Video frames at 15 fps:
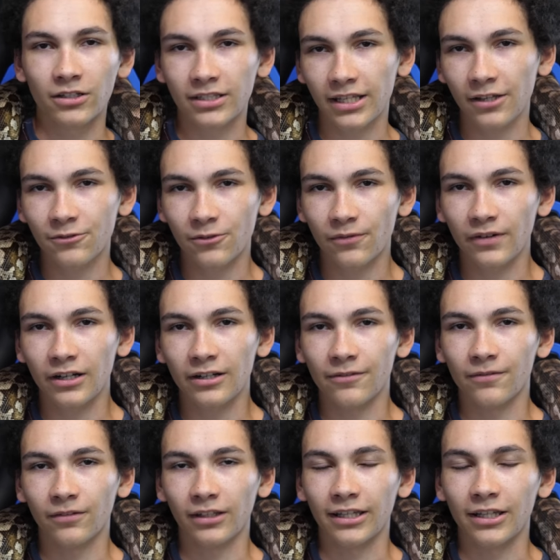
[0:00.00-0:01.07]
Her scales were
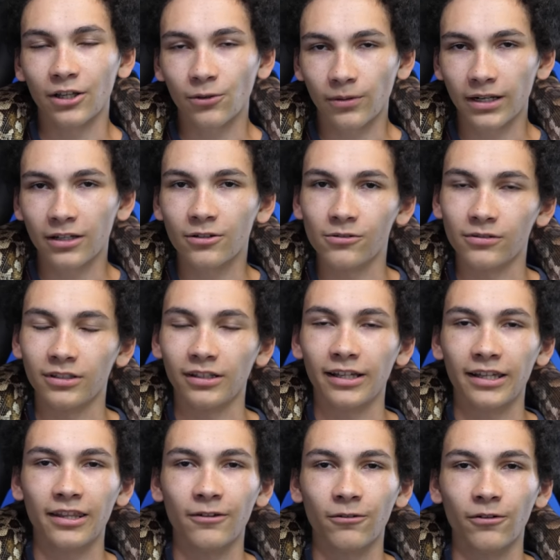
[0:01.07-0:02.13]
very like crinkled,
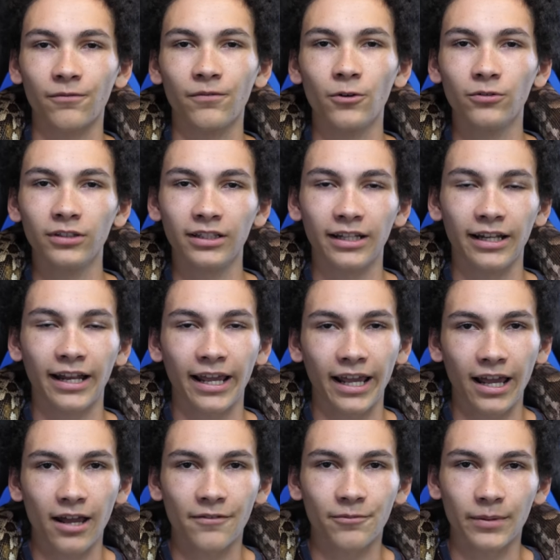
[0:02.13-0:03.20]
like they were folded in
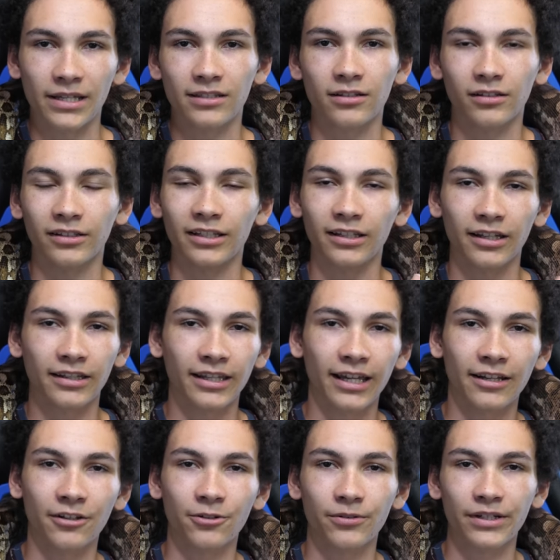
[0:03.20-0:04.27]
half basically, like they
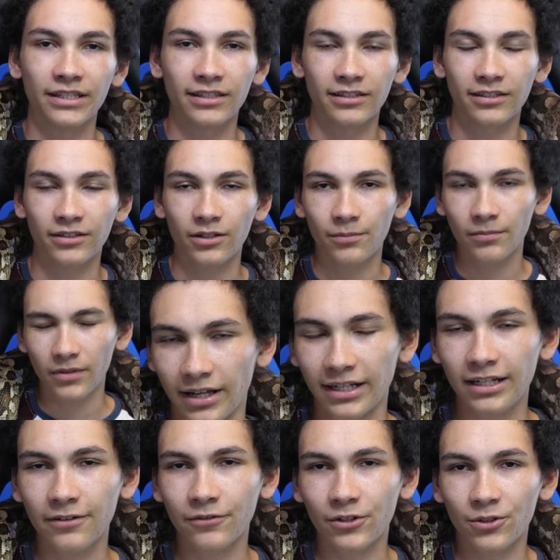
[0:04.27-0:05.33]
had creases in them. And
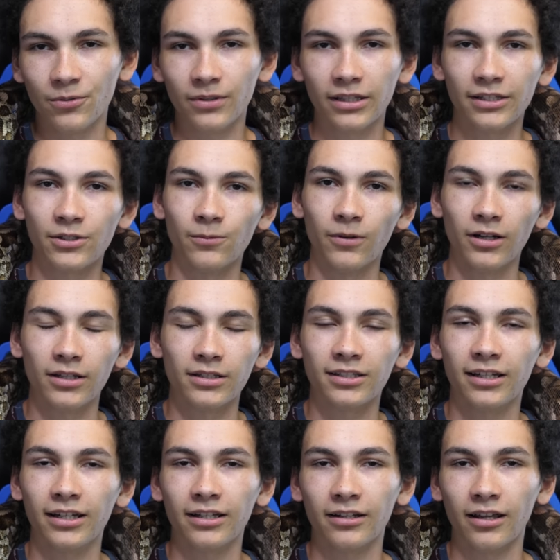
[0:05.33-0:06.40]
I never knew what this was.
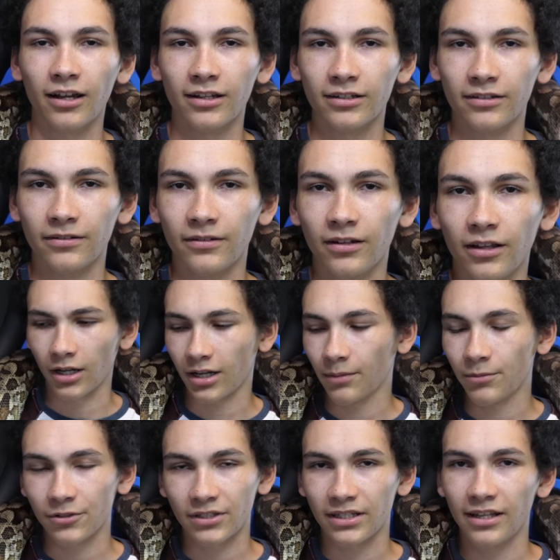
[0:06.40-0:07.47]
I had gotten a
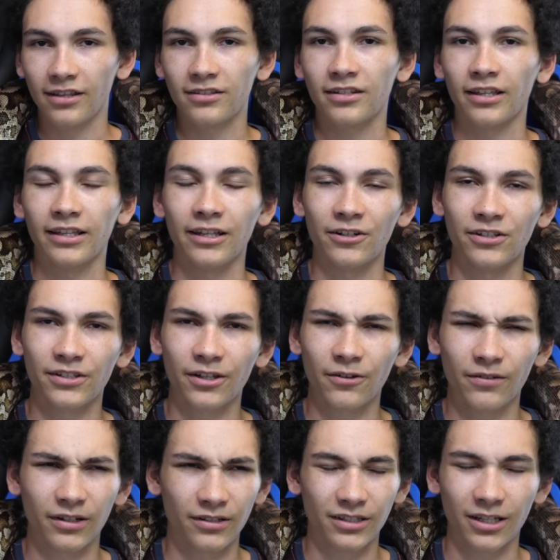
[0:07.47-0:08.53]
couple snakes like years ago
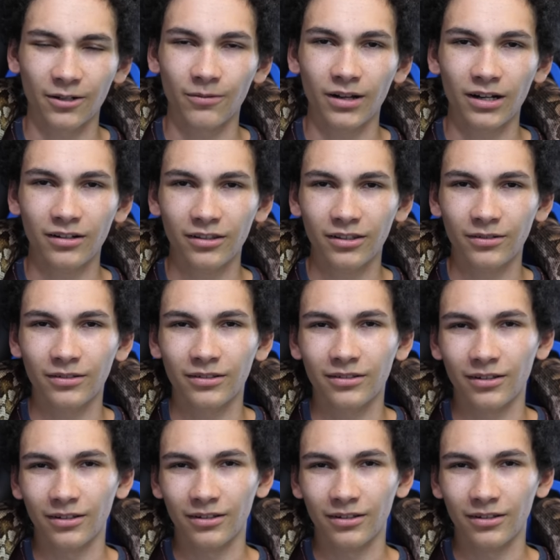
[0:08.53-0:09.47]
and I was like, why are the